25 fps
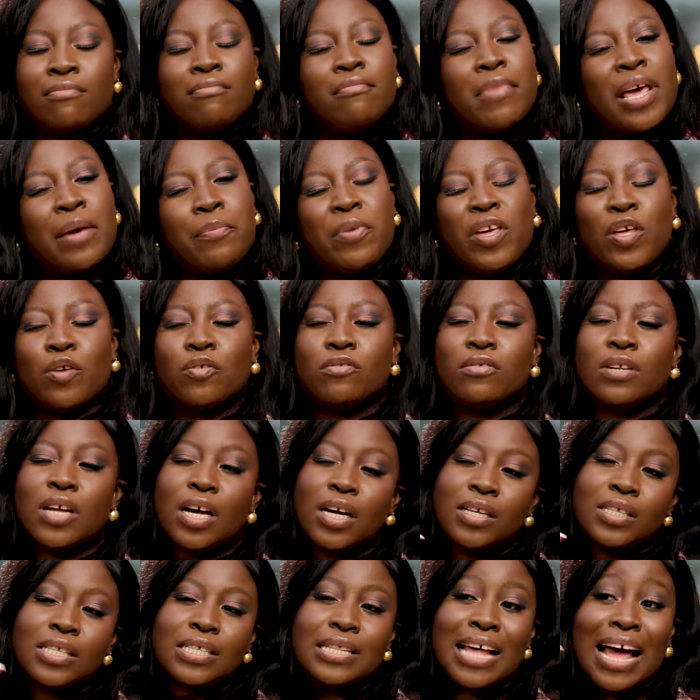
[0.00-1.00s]

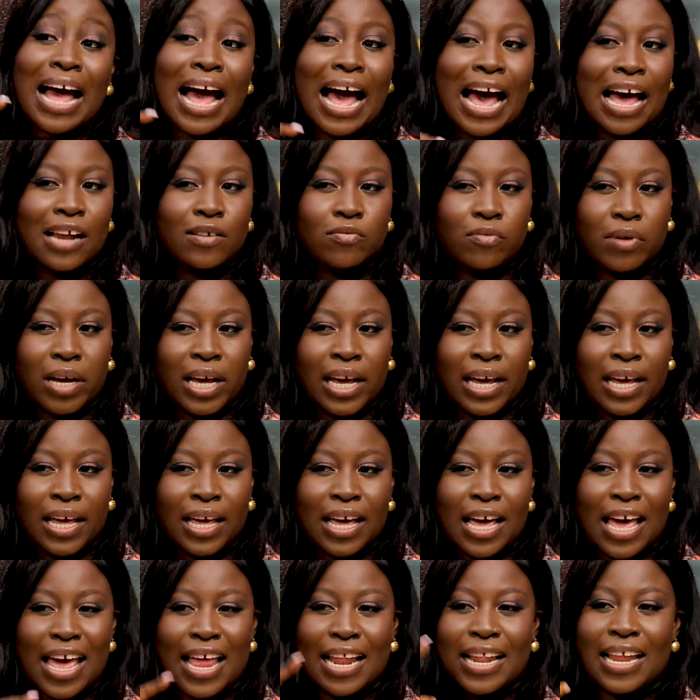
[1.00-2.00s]
learned the hard way,
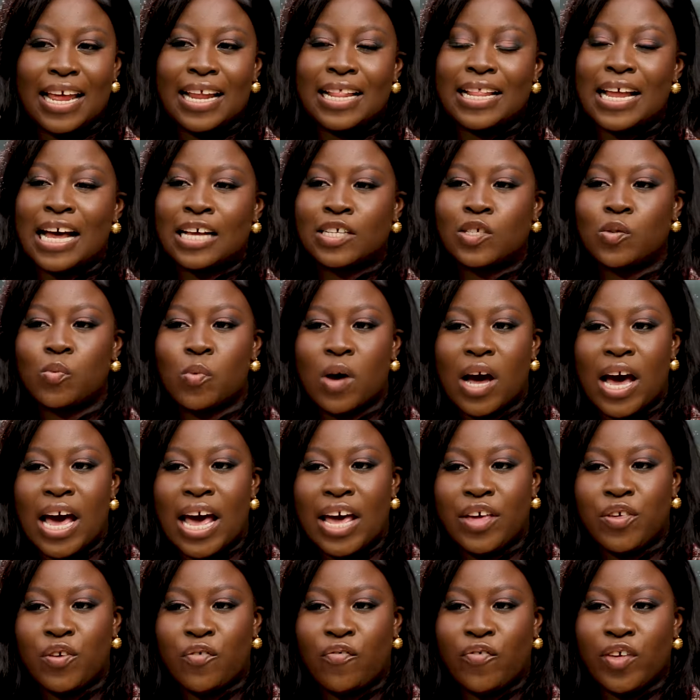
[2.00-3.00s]
mm-hmm. and then that's
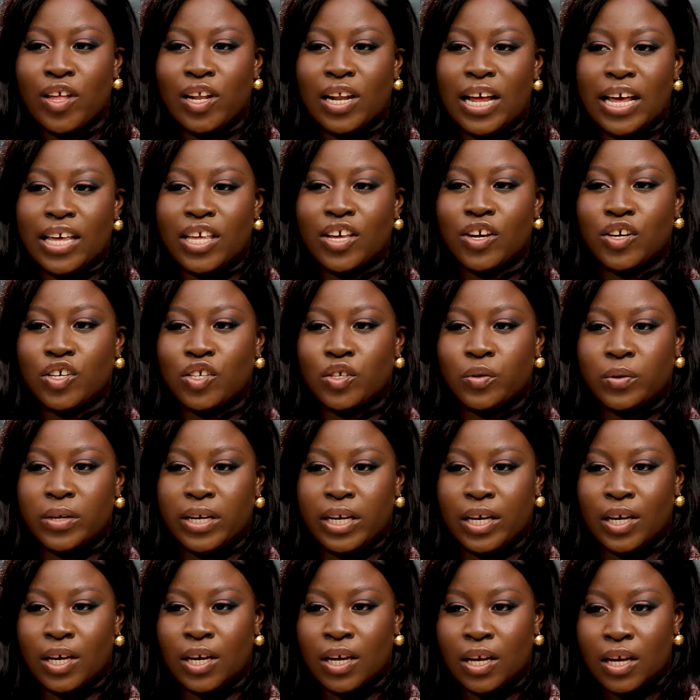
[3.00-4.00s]
why you feel like you're
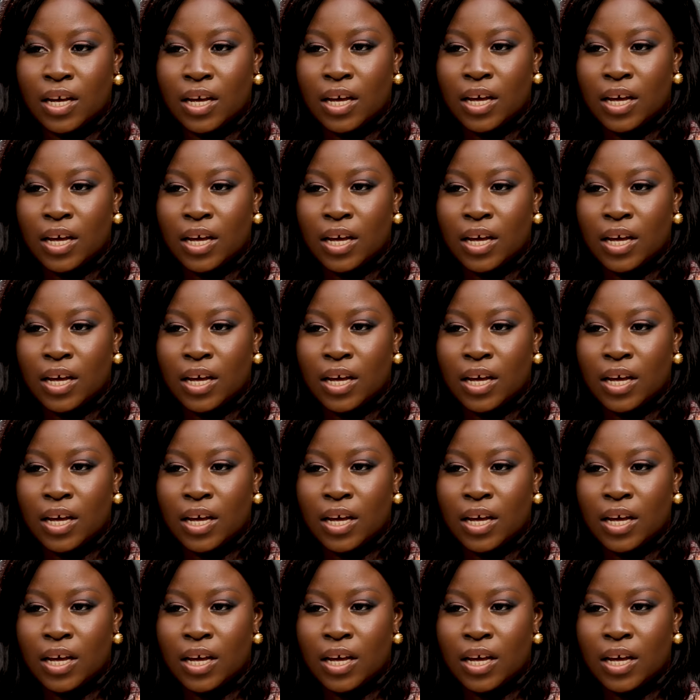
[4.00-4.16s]
doing?